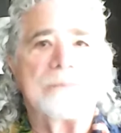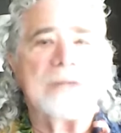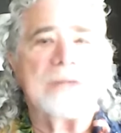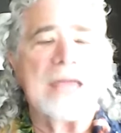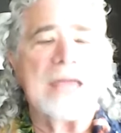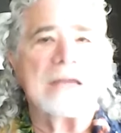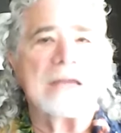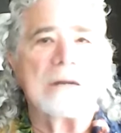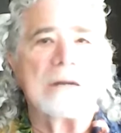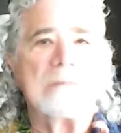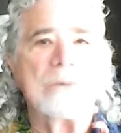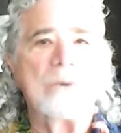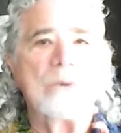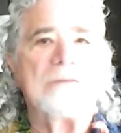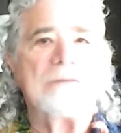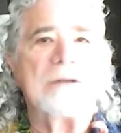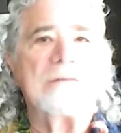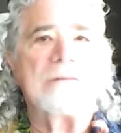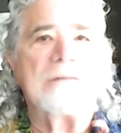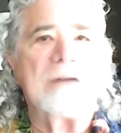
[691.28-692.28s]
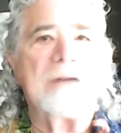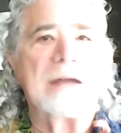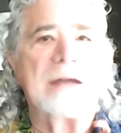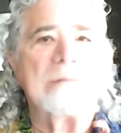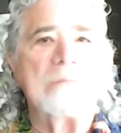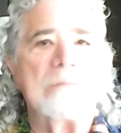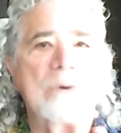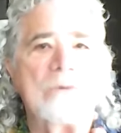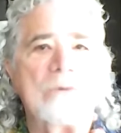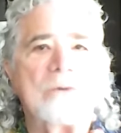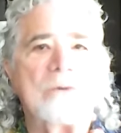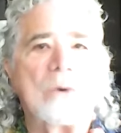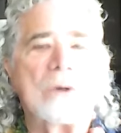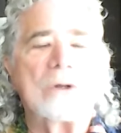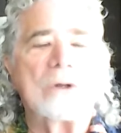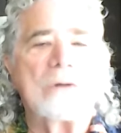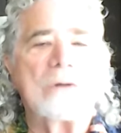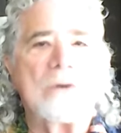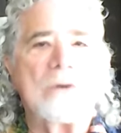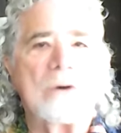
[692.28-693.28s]
taken a moving van, moved
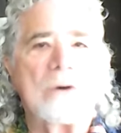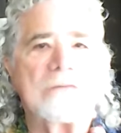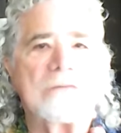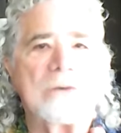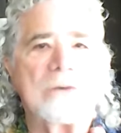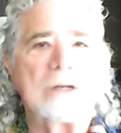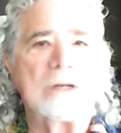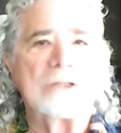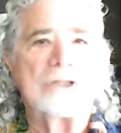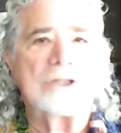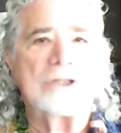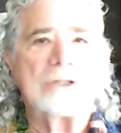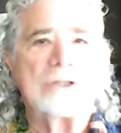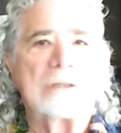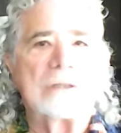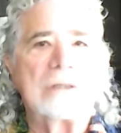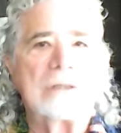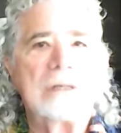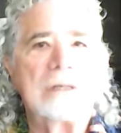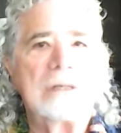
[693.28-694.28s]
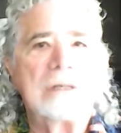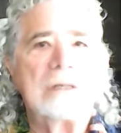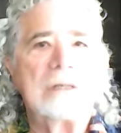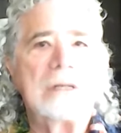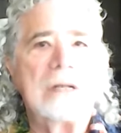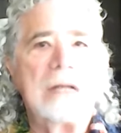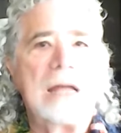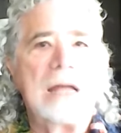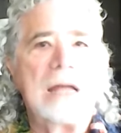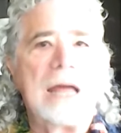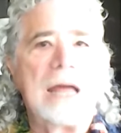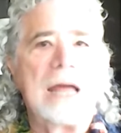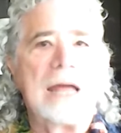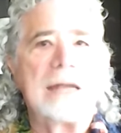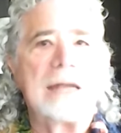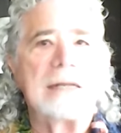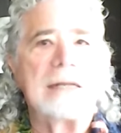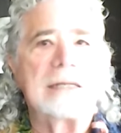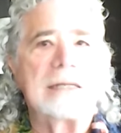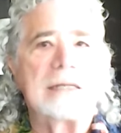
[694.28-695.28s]
all of our furniture,
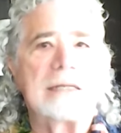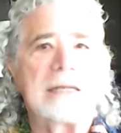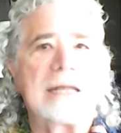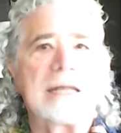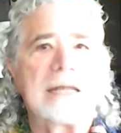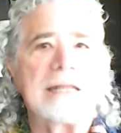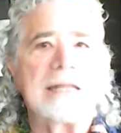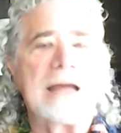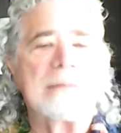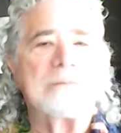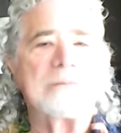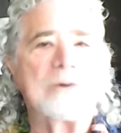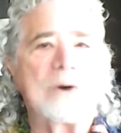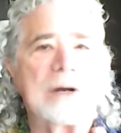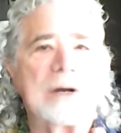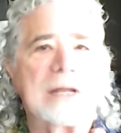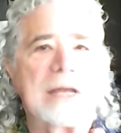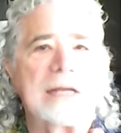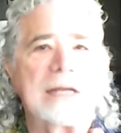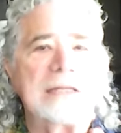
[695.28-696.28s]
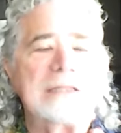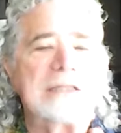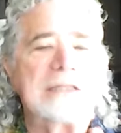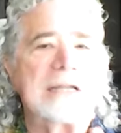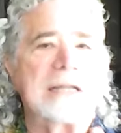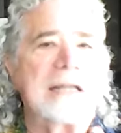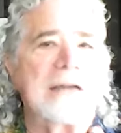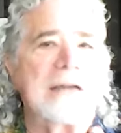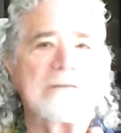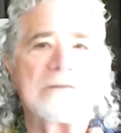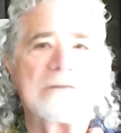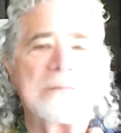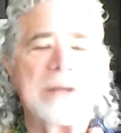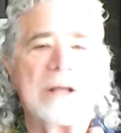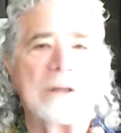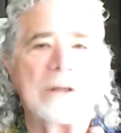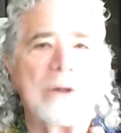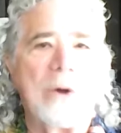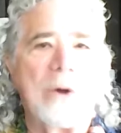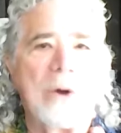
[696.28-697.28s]
and kidnapped our kids and left me
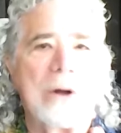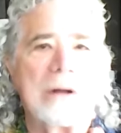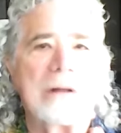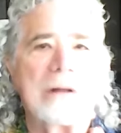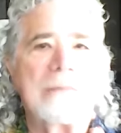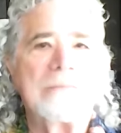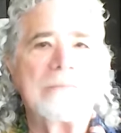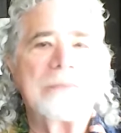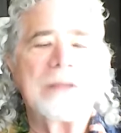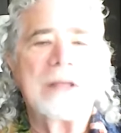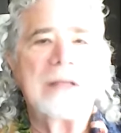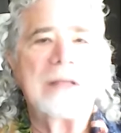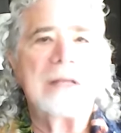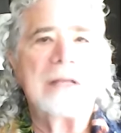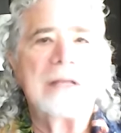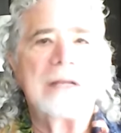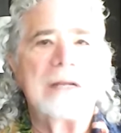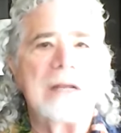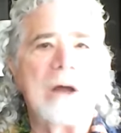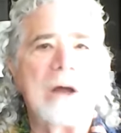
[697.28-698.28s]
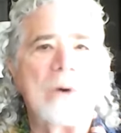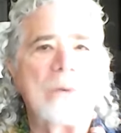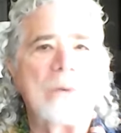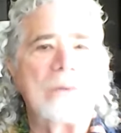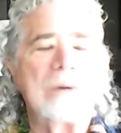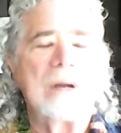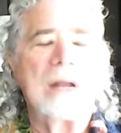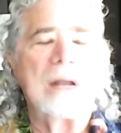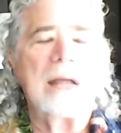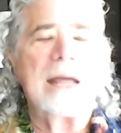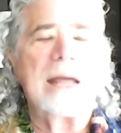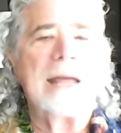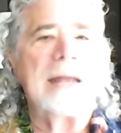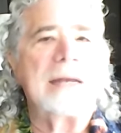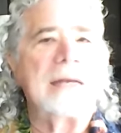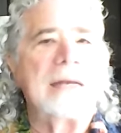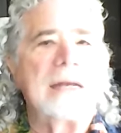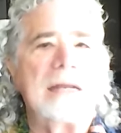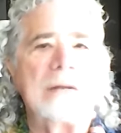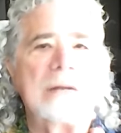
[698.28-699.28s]
a long note.
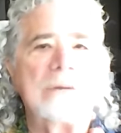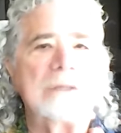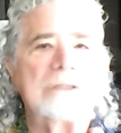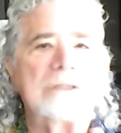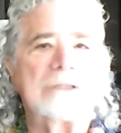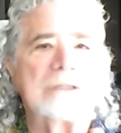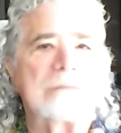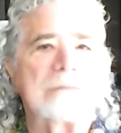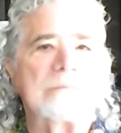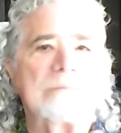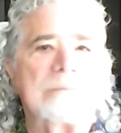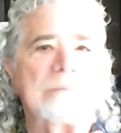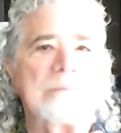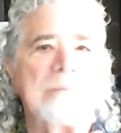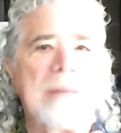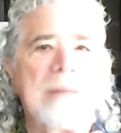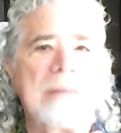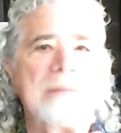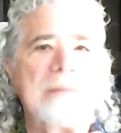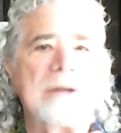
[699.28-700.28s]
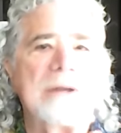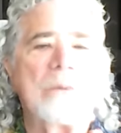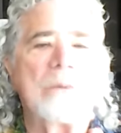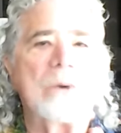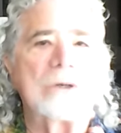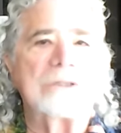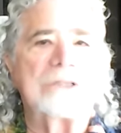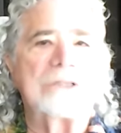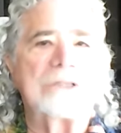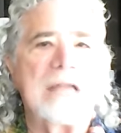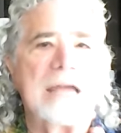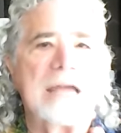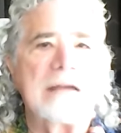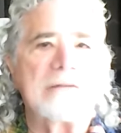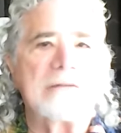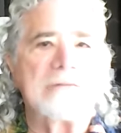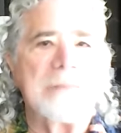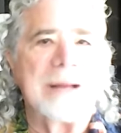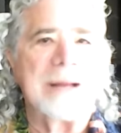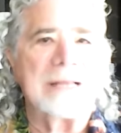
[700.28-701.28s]
And it was maybe the worst day
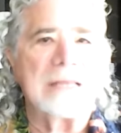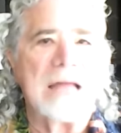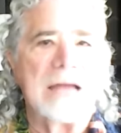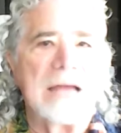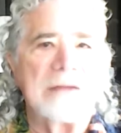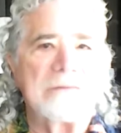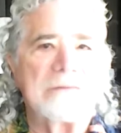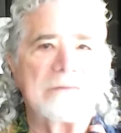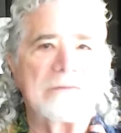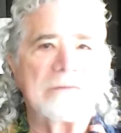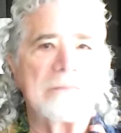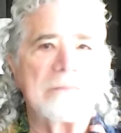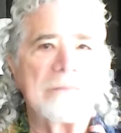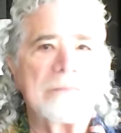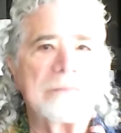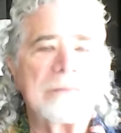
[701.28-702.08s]
of my life.